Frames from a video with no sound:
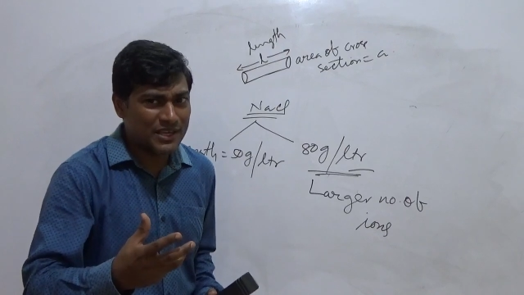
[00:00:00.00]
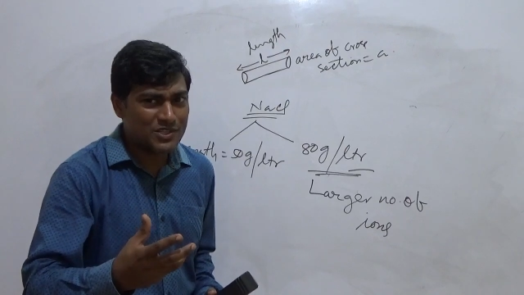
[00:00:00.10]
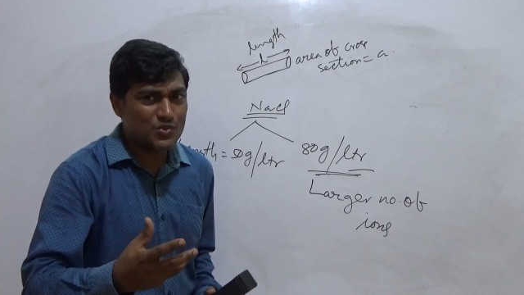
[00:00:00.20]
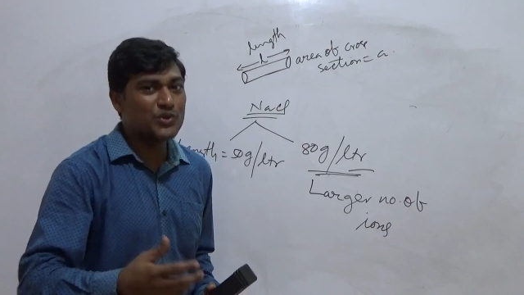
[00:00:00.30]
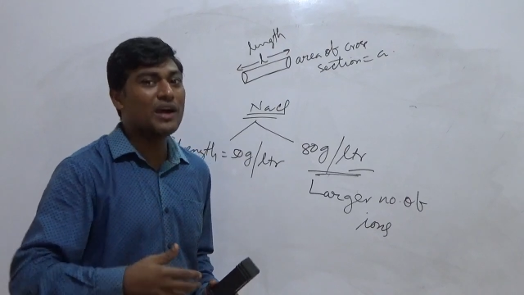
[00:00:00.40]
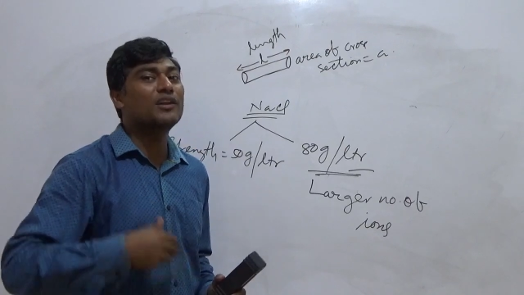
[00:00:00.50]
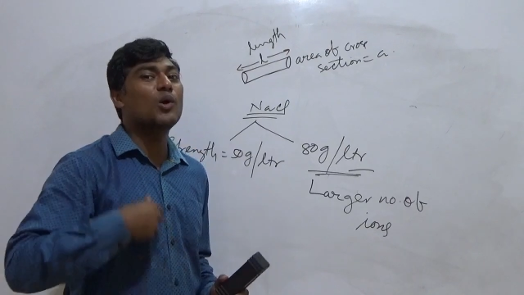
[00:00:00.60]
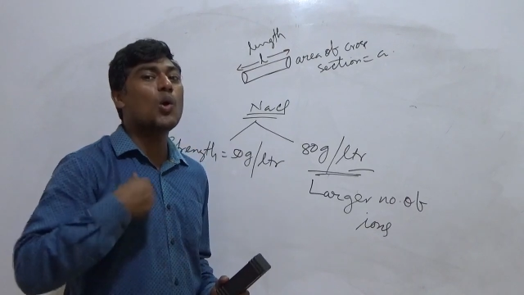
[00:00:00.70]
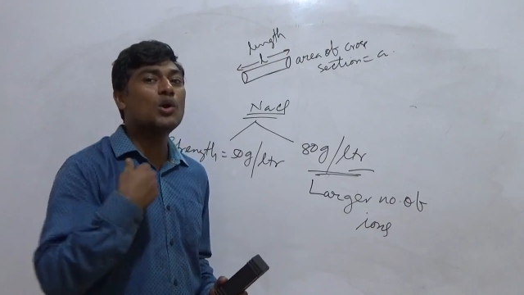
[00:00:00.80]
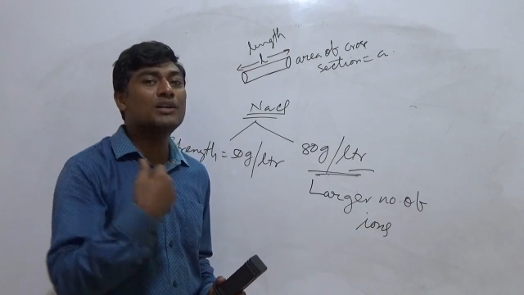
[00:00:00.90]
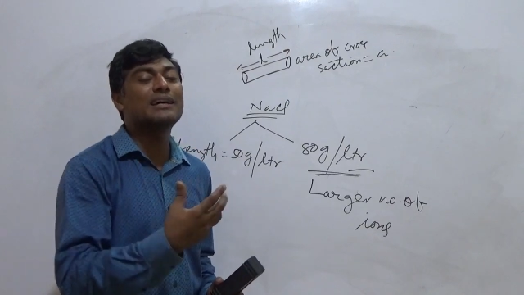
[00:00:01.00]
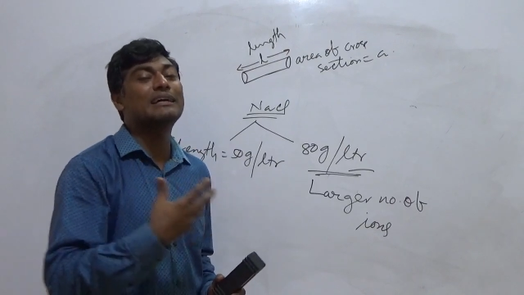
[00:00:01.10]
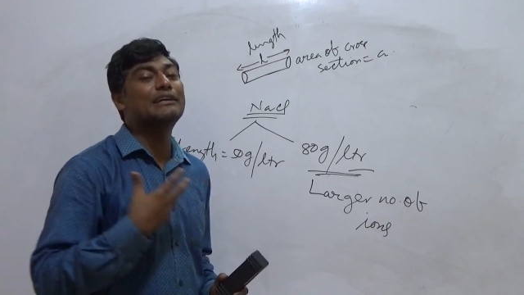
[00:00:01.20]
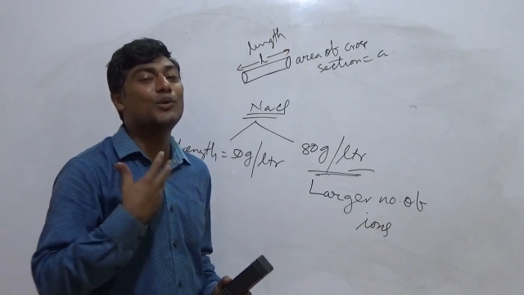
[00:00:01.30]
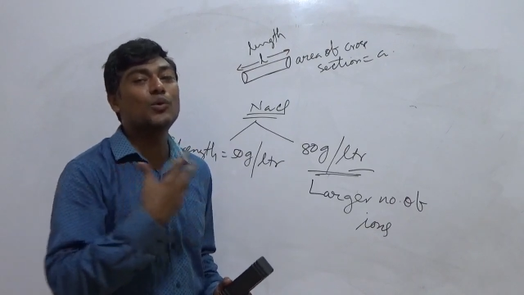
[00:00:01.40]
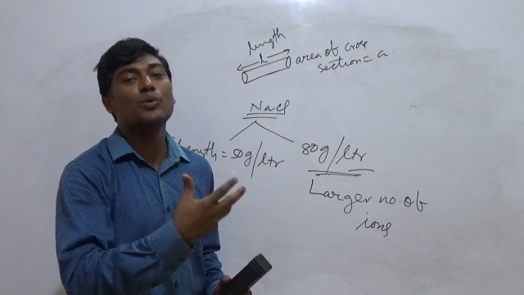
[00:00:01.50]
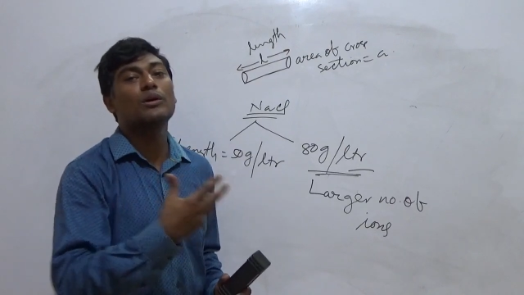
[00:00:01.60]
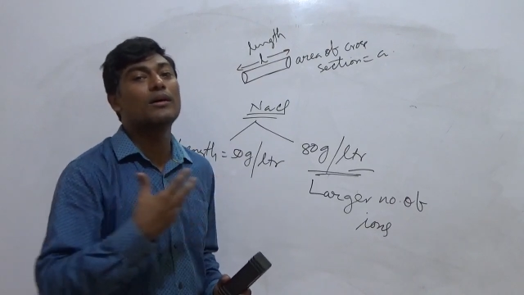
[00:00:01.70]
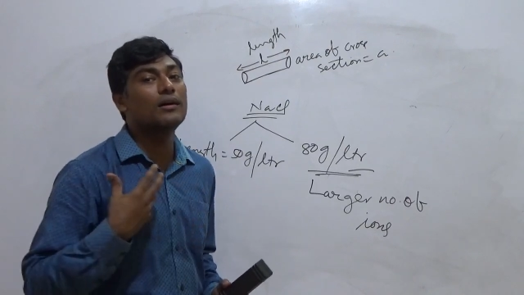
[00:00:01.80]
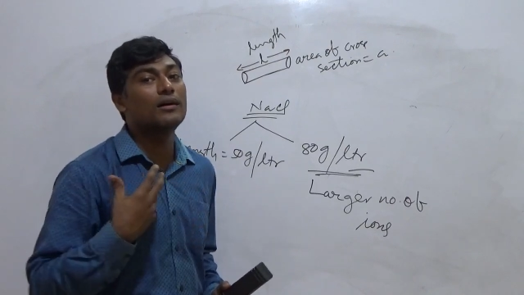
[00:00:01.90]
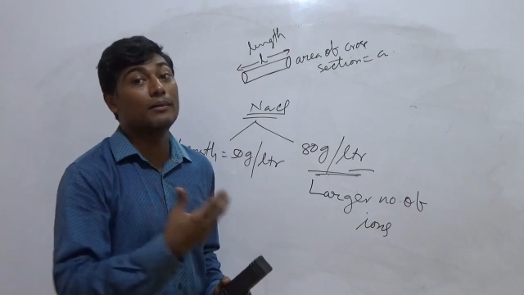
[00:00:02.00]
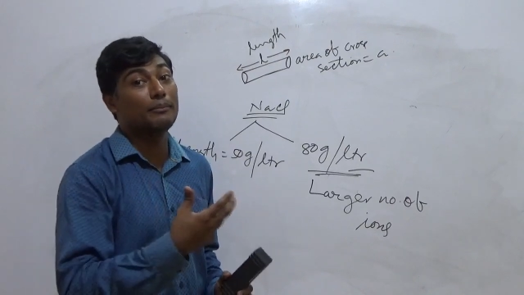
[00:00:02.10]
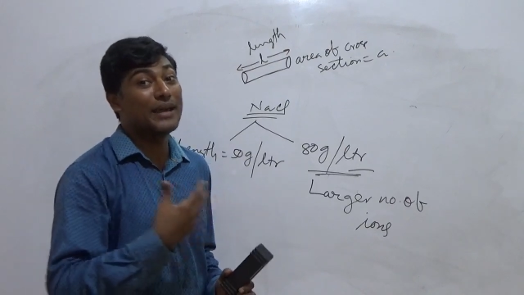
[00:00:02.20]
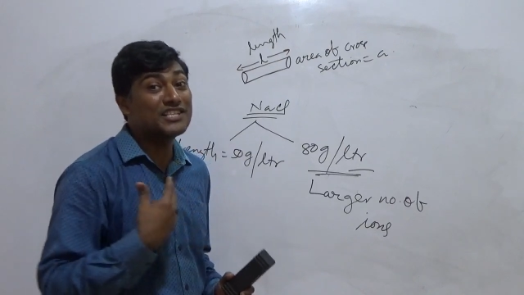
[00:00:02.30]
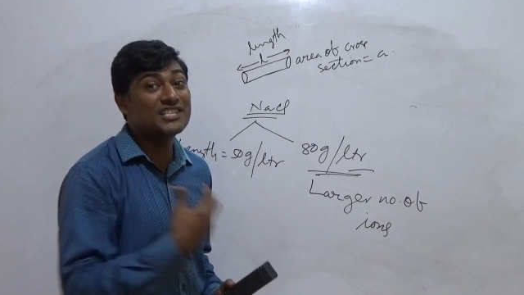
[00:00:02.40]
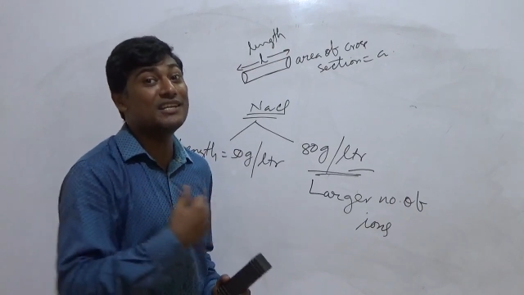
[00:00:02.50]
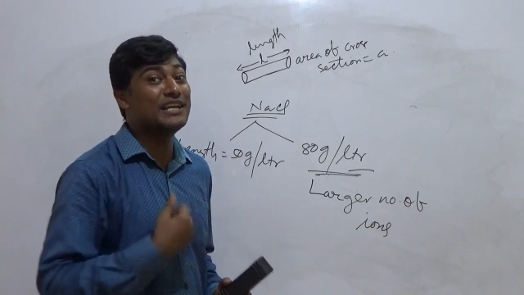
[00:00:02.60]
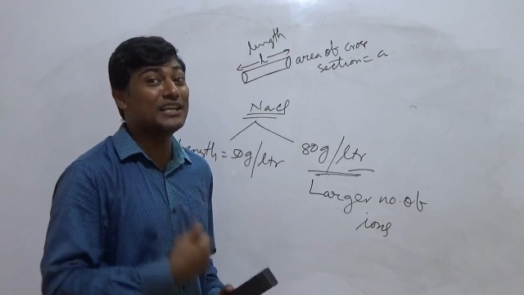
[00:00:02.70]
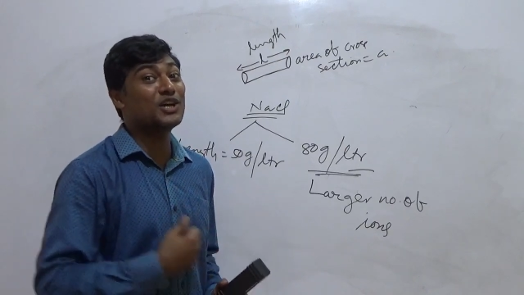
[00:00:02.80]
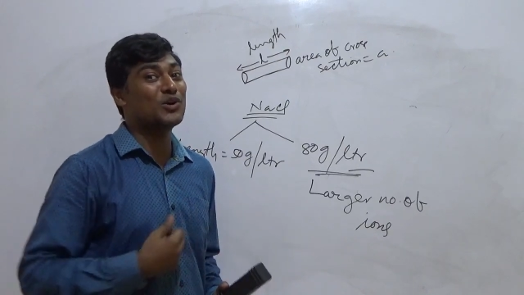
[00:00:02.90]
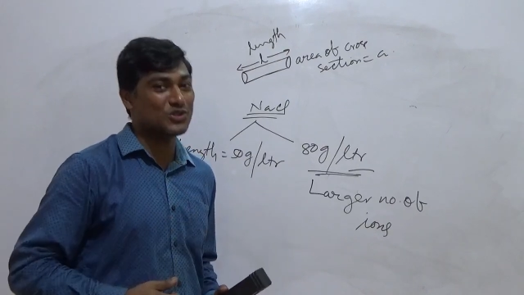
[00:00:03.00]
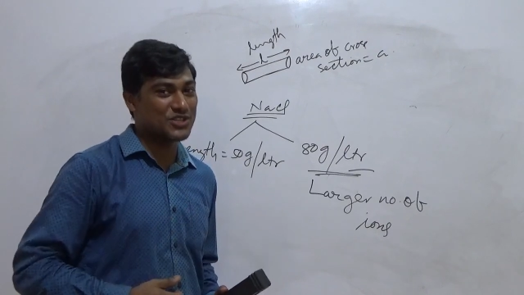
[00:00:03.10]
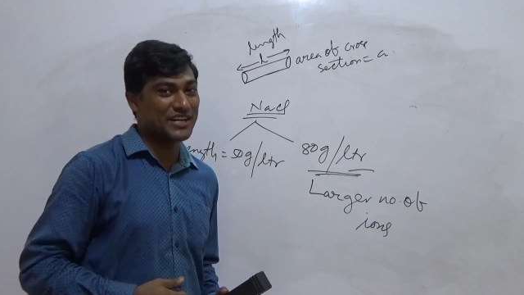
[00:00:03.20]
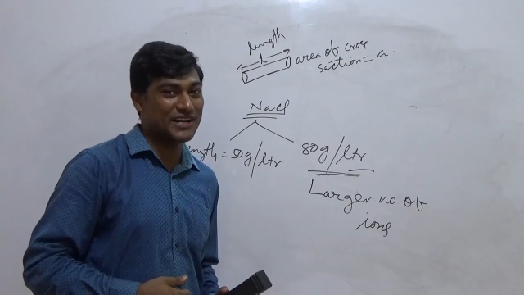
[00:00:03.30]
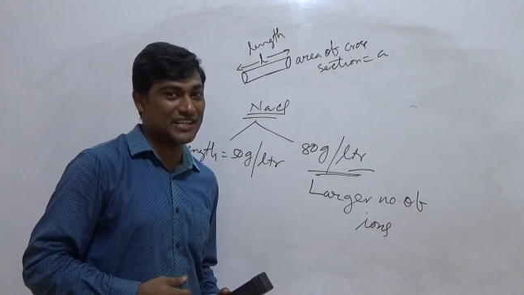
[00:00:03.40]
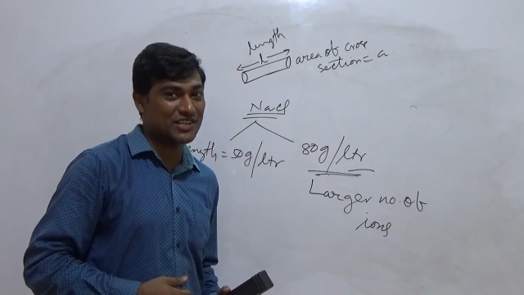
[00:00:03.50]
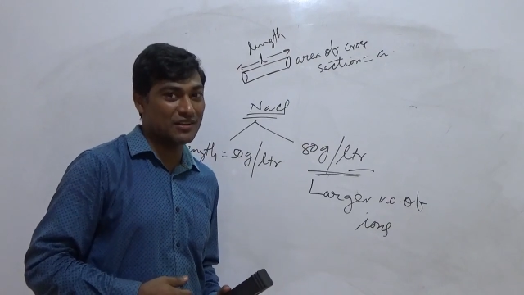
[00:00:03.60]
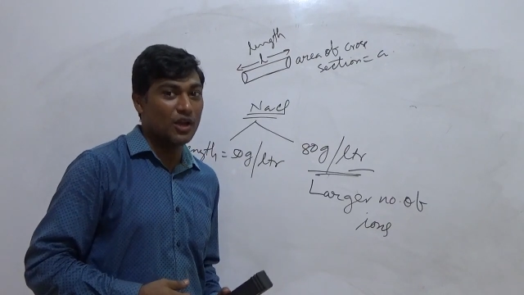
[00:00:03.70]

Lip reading: is we are not mentioning the concentration.